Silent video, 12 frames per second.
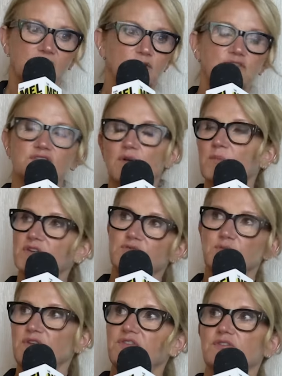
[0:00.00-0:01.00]
There's so
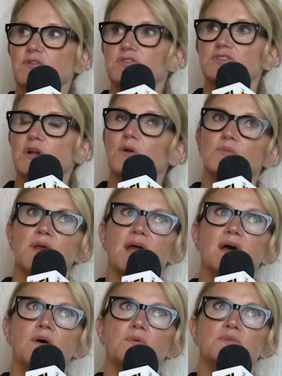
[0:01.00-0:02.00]
much research
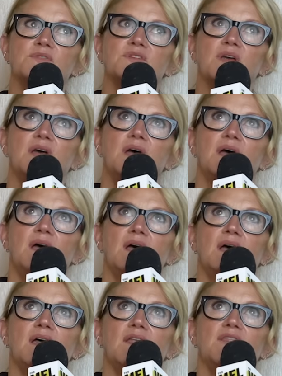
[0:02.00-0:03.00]
around
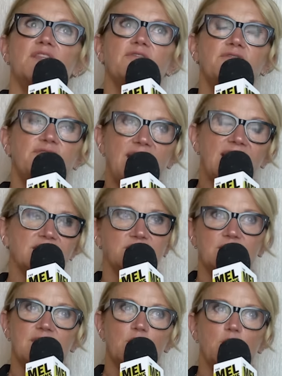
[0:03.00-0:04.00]
the fact
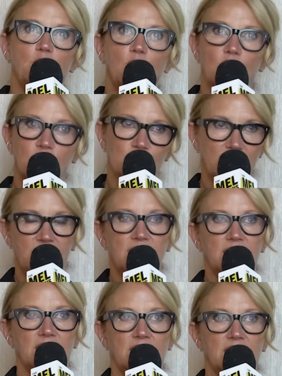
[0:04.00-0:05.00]
that
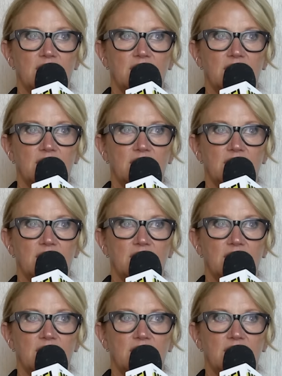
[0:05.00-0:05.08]
worry